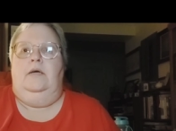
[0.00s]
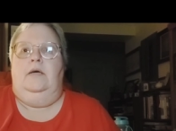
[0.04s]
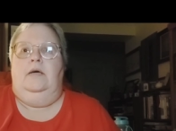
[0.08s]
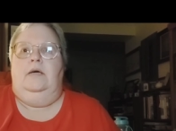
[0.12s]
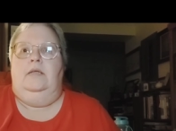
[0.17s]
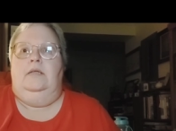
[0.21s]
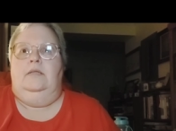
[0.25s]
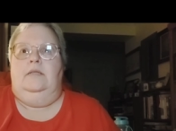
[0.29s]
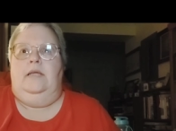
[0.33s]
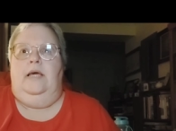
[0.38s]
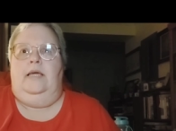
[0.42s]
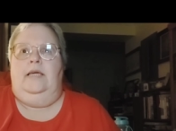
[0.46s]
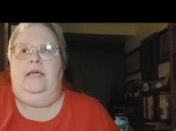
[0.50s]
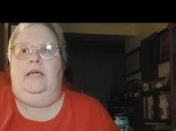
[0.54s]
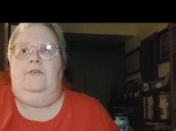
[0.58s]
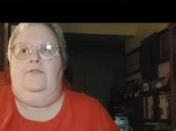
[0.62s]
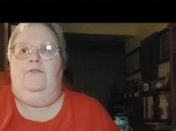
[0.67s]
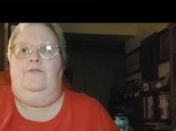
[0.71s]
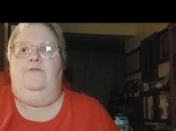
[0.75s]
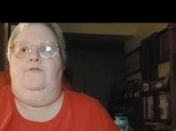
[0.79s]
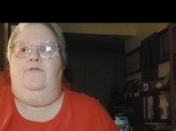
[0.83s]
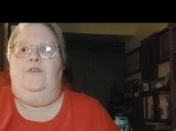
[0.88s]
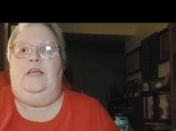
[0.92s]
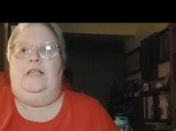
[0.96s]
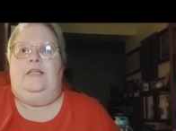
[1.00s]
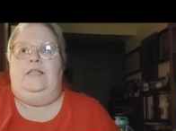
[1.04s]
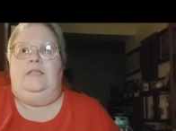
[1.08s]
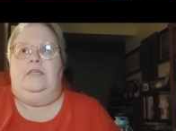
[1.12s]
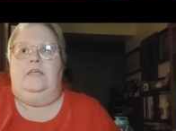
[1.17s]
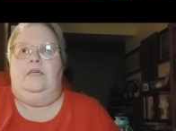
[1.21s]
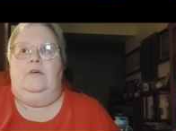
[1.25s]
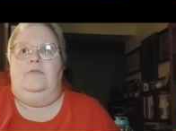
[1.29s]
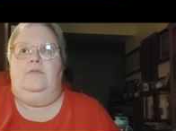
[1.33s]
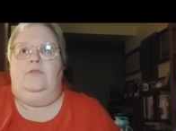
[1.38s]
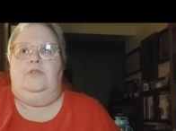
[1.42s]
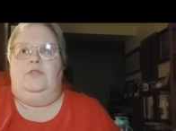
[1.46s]
they get feet of
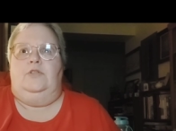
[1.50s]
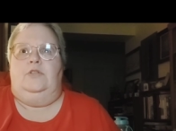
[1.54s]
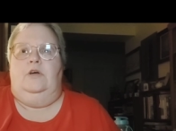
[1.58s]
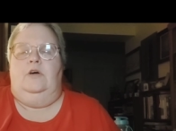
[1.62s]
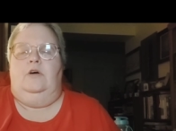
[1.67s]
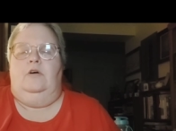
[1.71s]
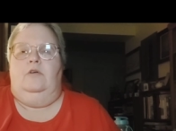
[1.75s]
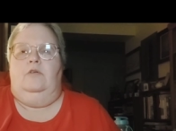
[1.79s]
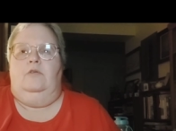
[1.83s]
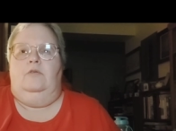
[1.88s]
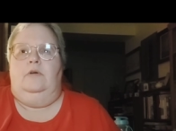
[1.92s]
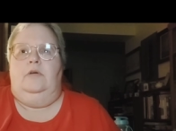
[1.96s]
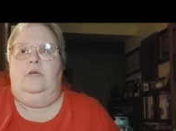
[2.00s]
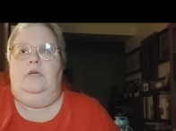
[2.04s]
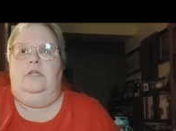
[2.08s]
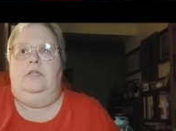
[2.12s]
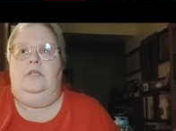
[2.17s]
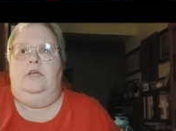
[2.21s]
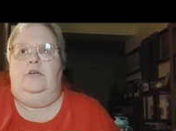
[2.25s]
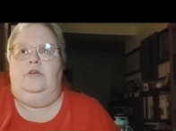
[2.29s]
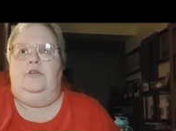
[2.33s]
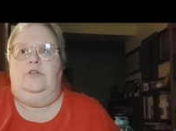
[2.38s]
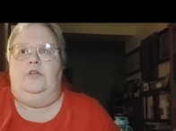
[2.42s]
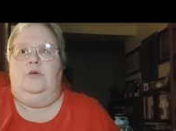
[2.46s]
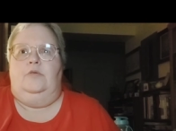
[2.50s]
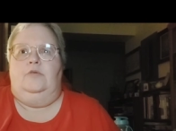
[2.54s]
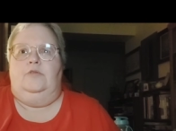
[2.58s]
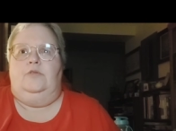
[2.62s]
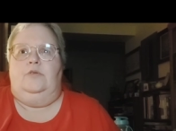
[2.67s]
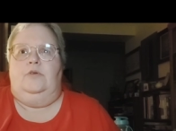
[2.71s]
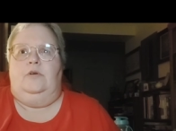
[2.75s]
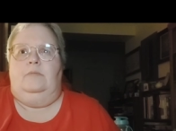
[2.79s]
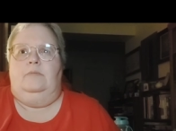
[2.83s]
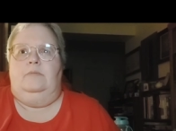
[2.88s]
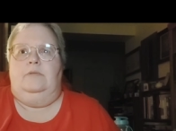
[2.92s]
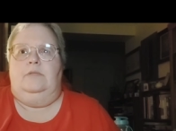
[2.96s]
snow in their
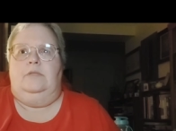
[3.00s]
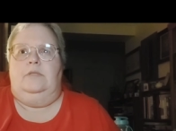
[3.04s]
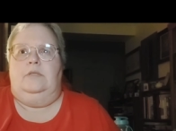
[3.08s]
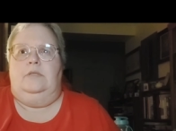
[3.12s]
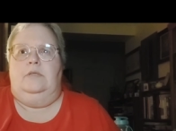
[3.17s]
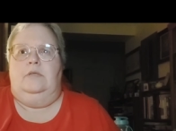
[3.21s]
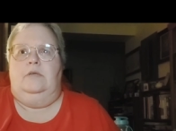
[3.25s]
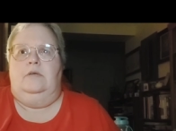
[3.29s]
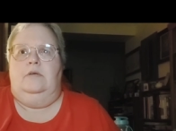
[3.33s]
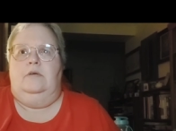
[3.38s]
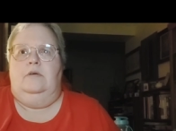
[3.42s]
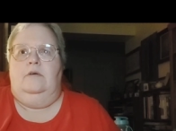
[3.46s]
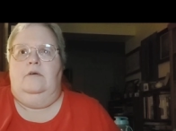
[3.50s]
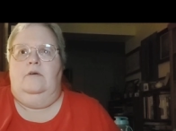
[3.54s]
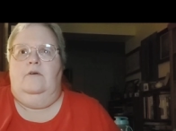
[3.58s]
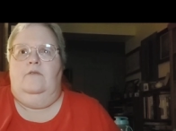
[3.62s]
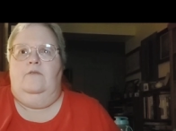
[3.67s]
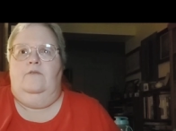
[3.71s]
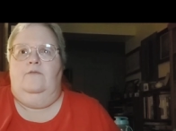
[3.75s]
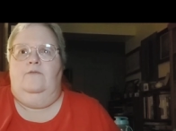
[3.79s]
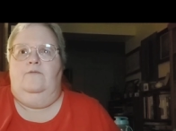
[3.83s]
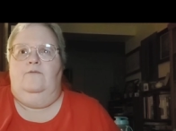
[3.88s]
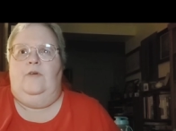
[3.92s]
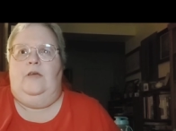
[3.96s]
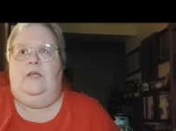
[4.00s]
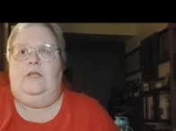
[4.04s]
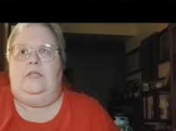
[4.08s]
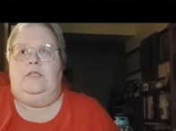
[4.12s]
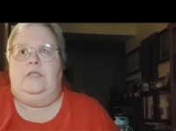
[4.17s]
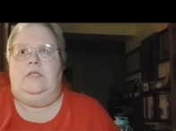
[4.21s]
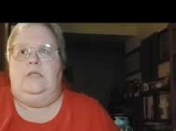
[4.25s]
snowstorms. Feet.